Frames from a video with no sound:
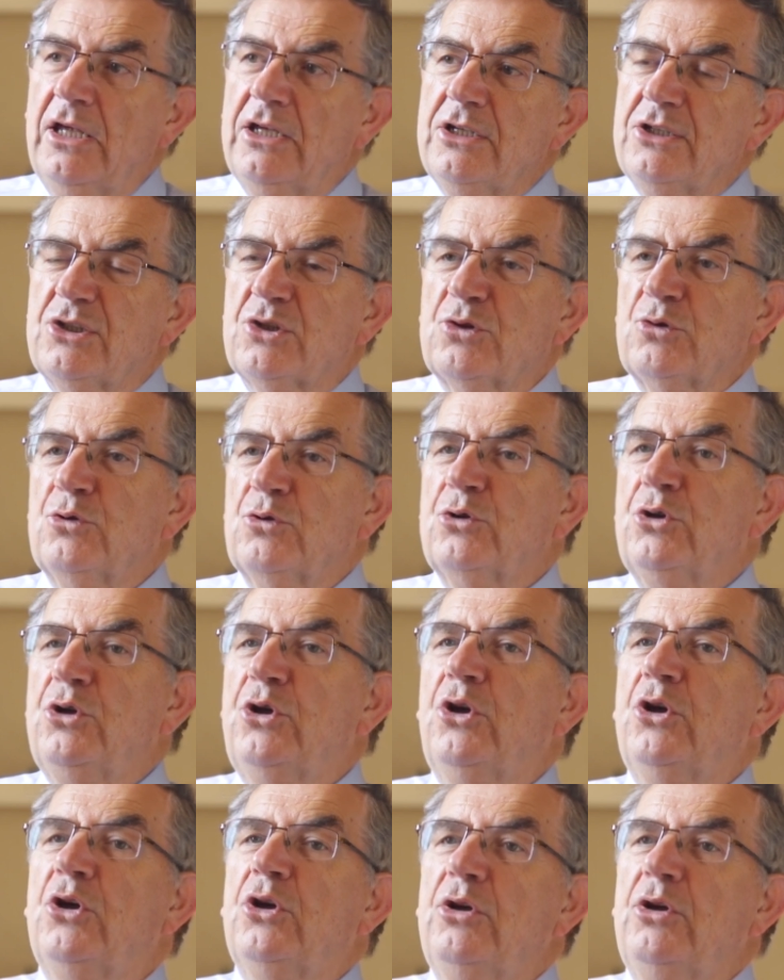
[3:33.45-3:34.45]
So
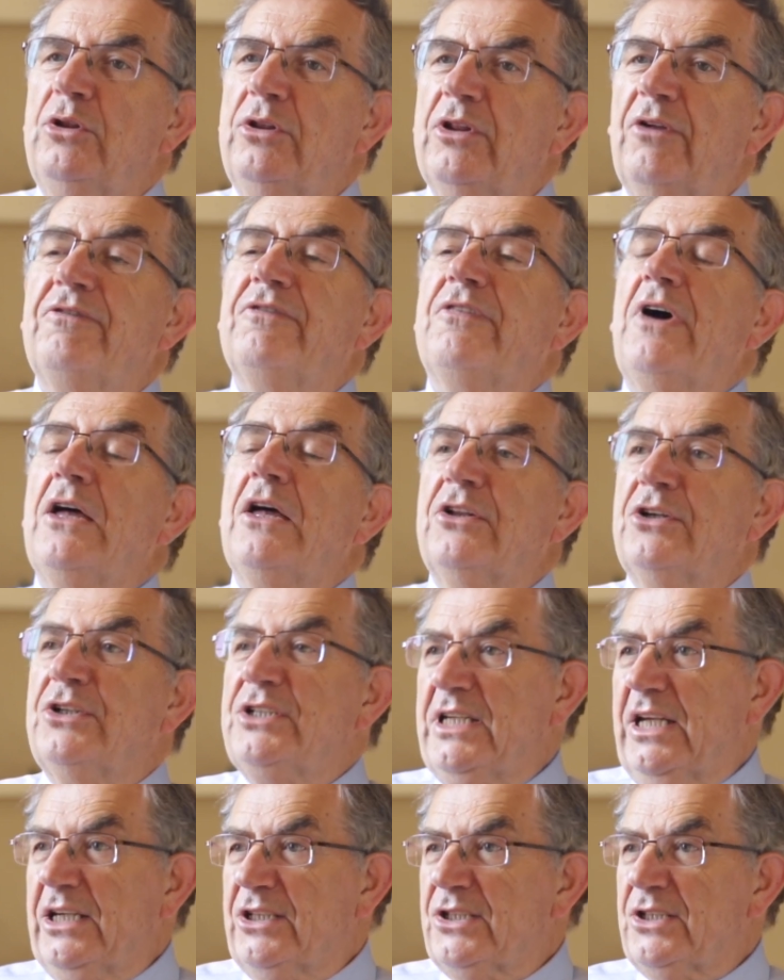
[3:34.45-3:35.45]
the Father
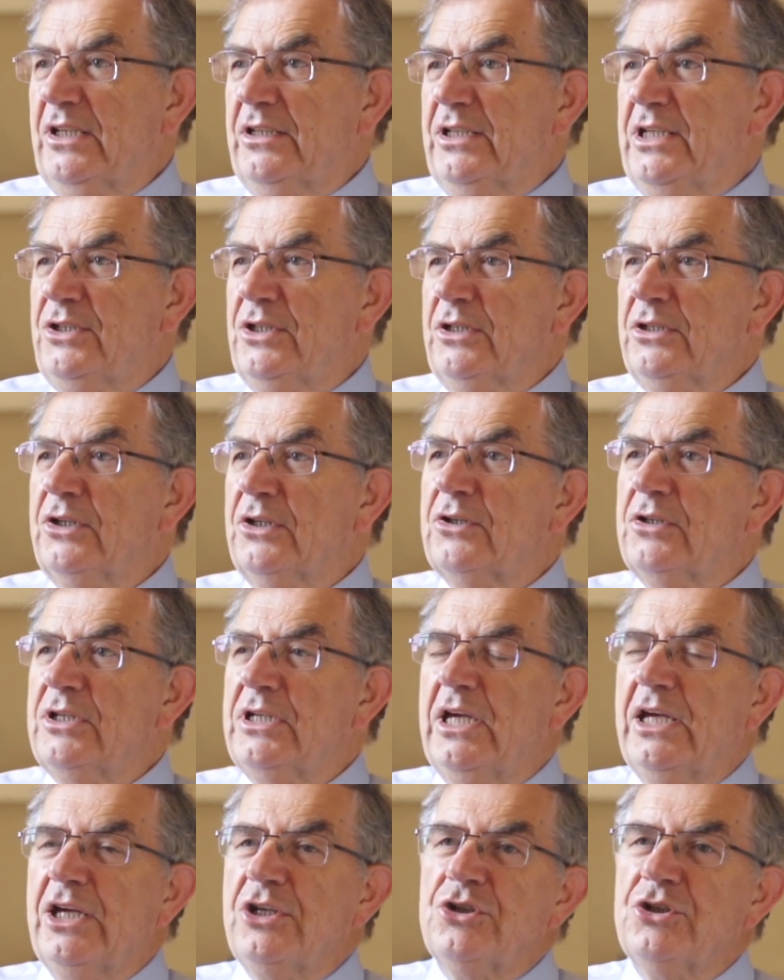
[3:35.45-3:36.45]
takes the lead in
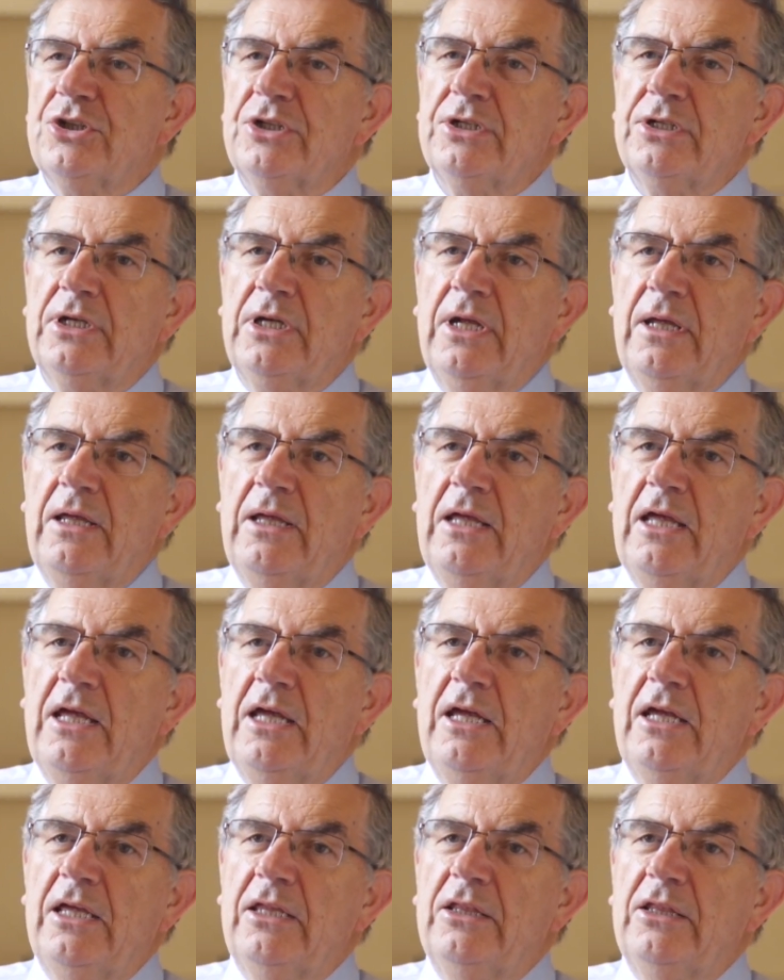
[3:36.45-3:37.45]
creation,
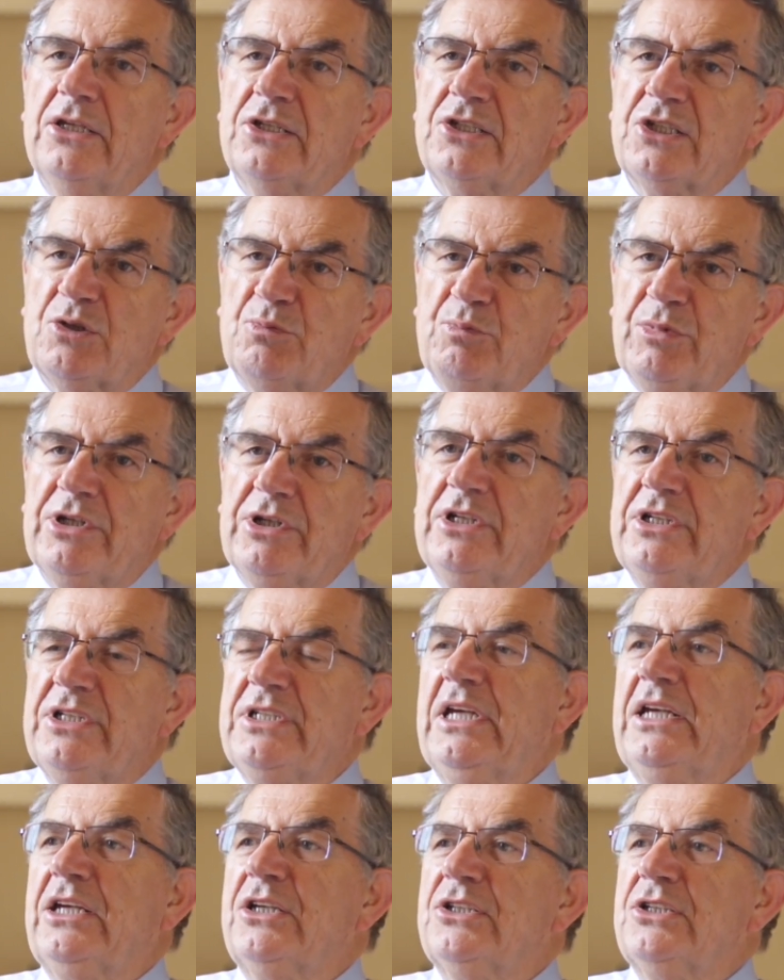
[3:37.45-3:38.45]
the Spirit
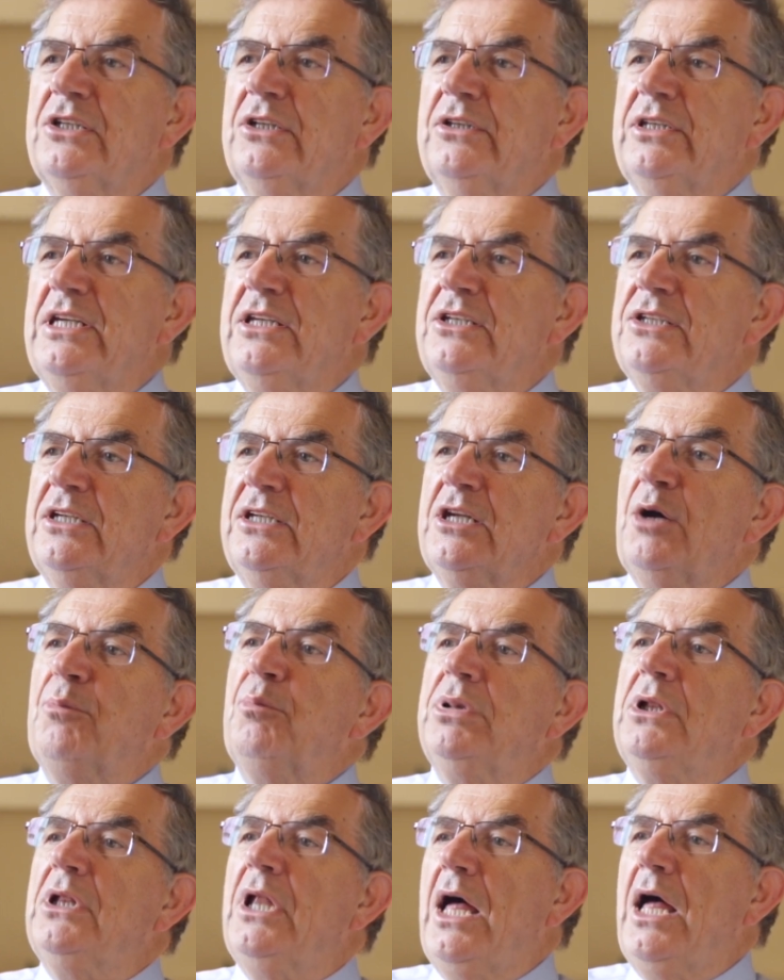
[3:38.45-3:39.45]
takes the lead in
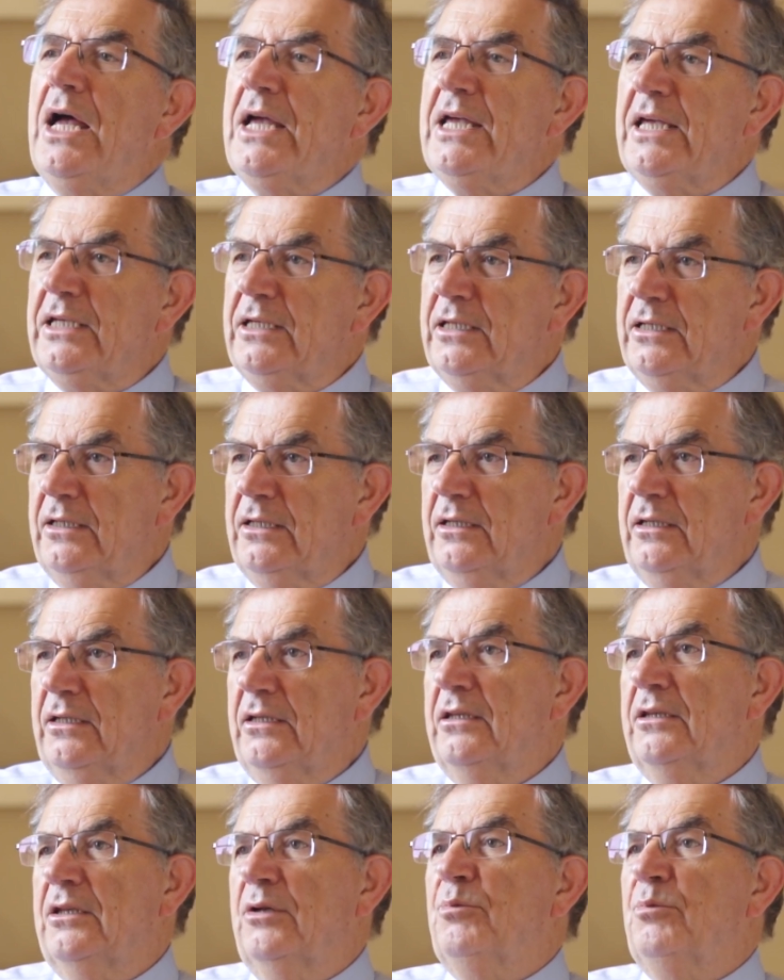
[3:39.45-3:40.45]
applying
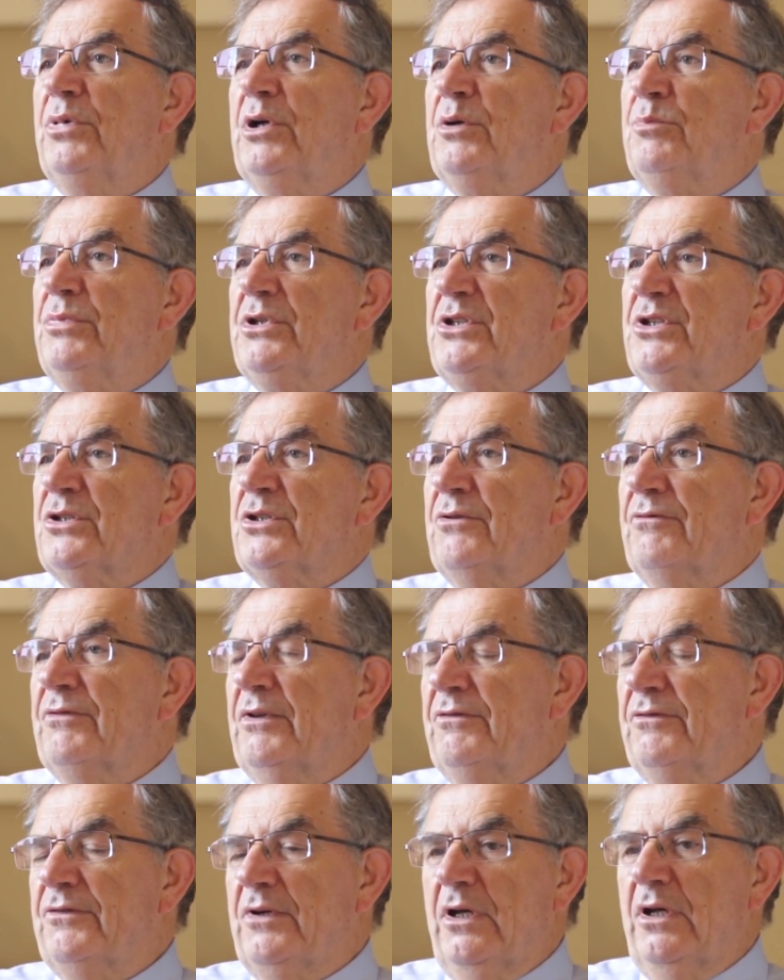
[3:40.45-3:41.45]
the purposes of the
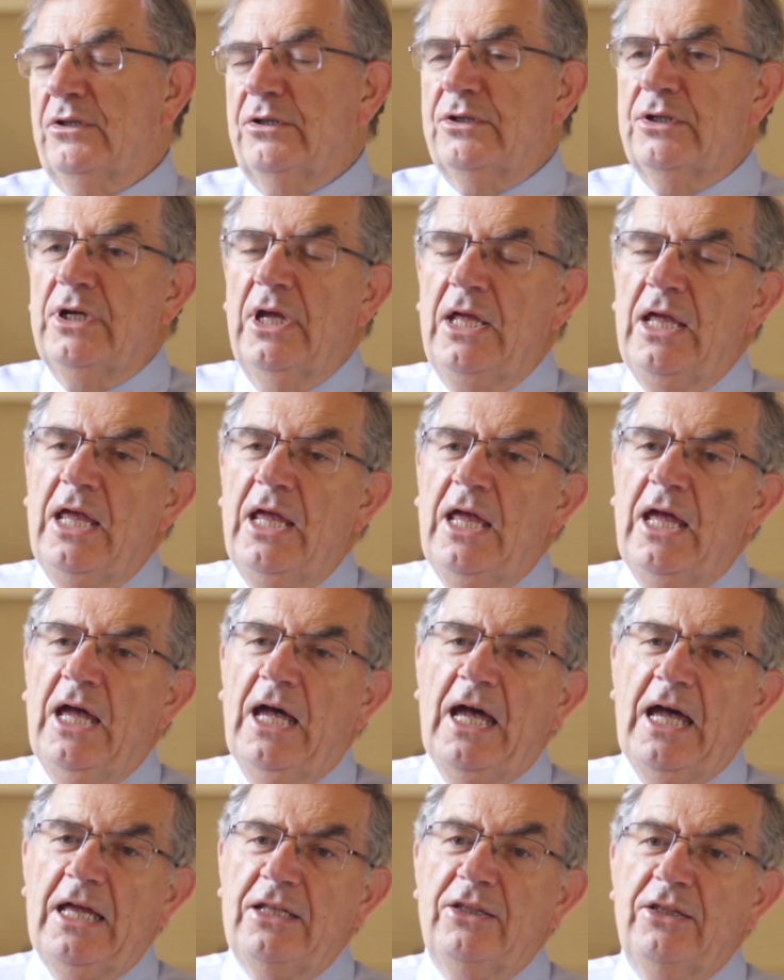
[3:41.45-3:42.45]
Father,
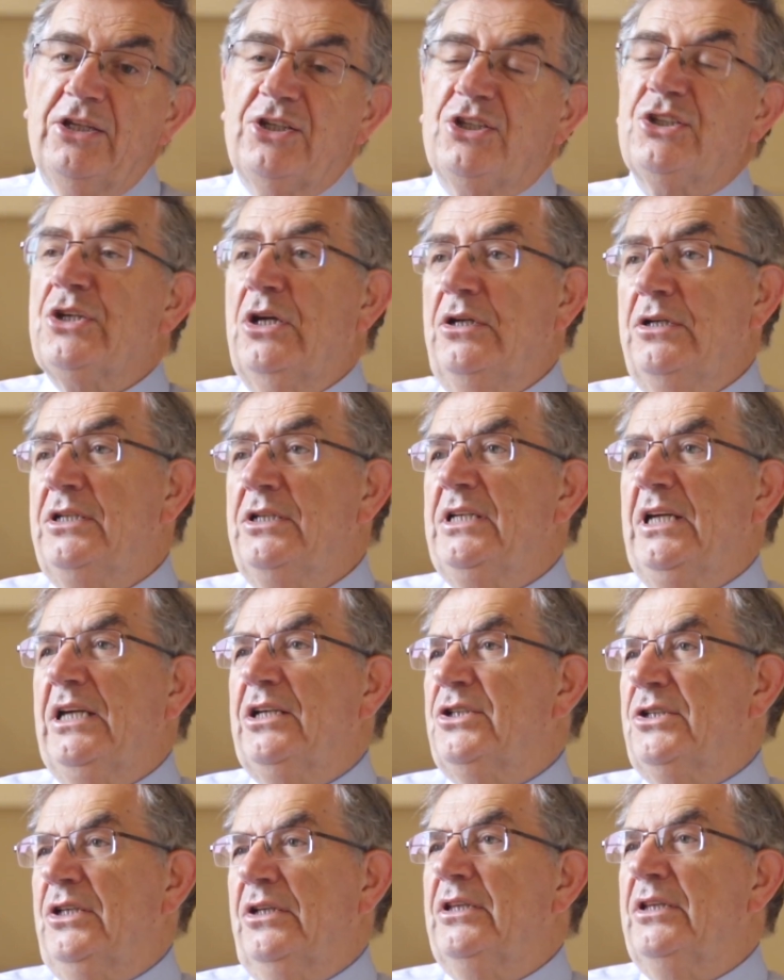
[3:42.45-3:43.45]
and the Son
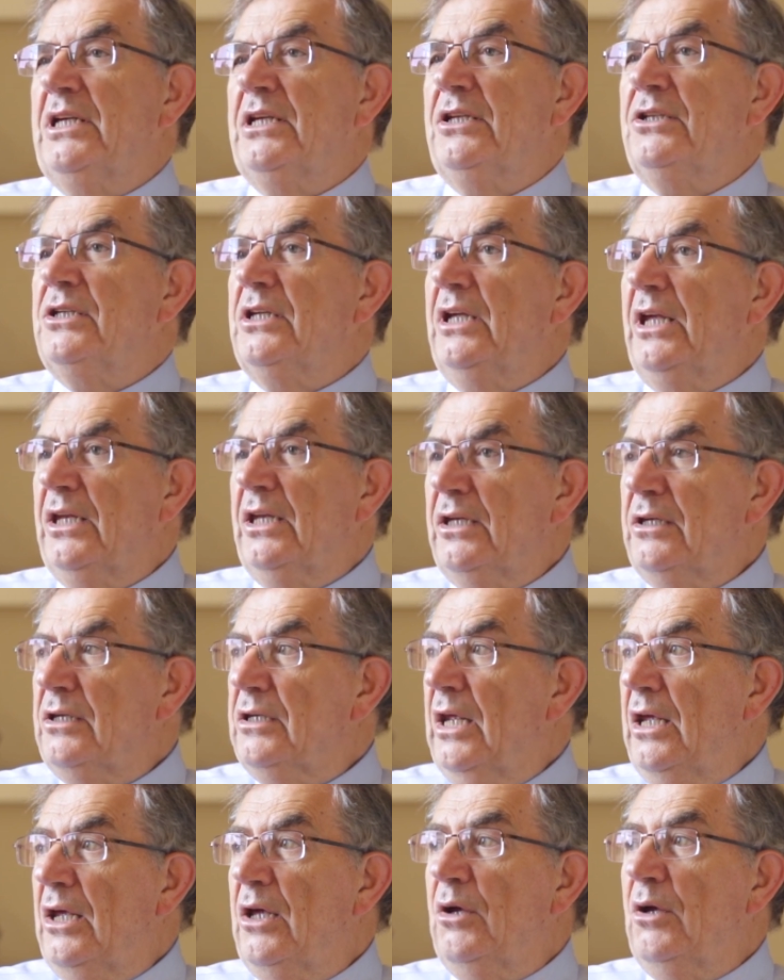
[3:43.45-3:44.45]
takes the lead in
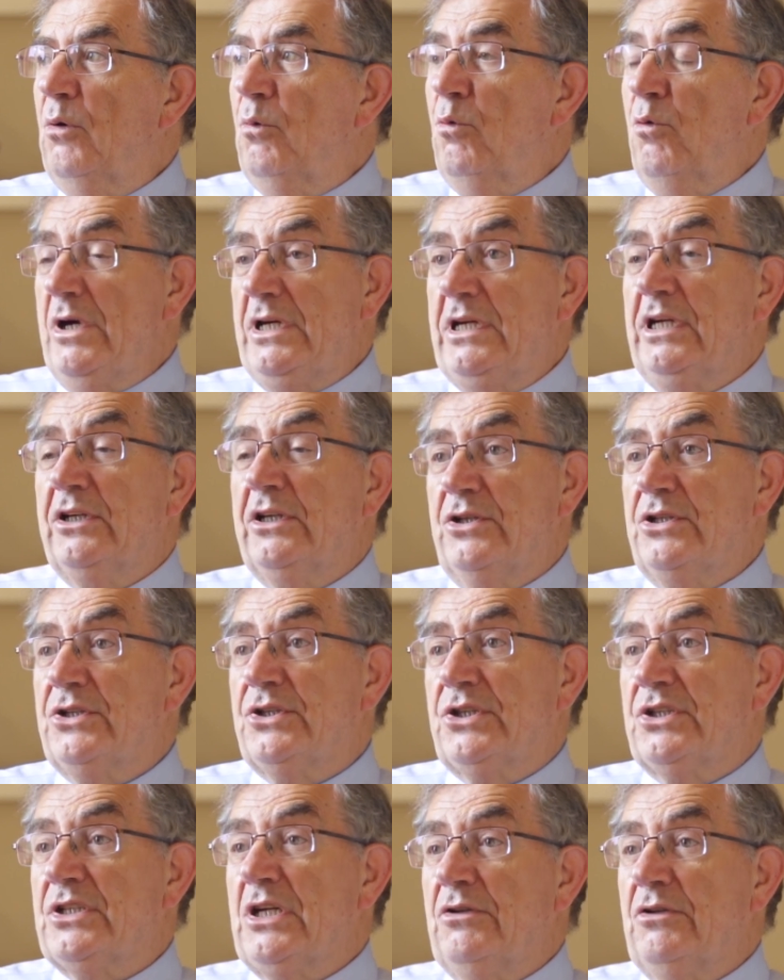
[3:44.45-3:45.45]
winning us
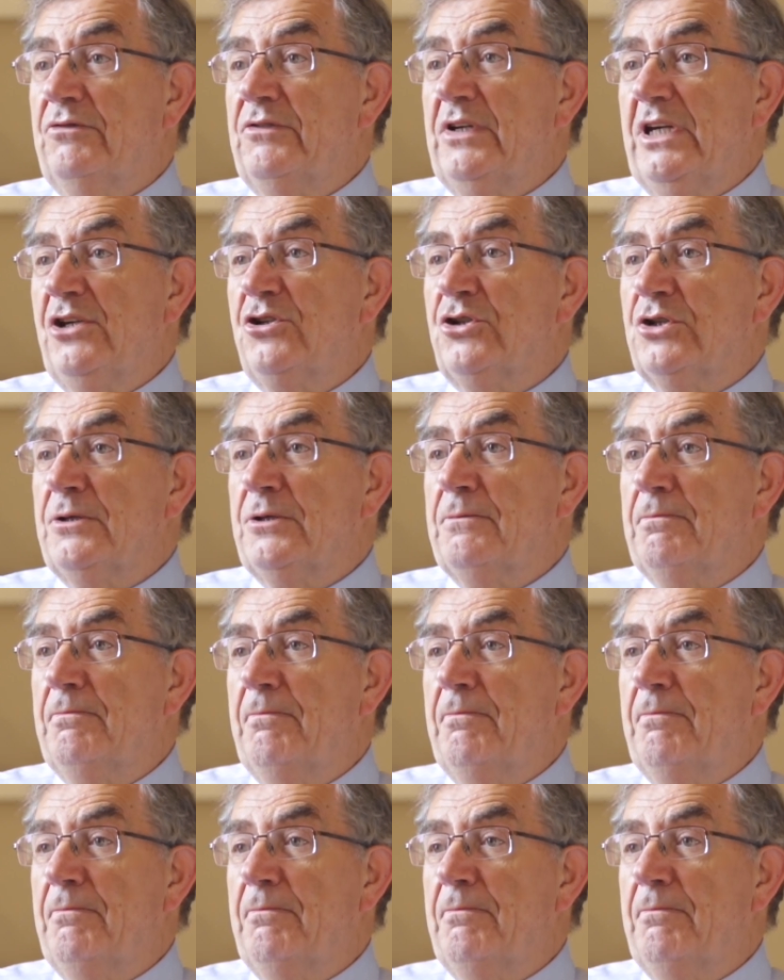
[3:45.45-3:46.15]
salvation.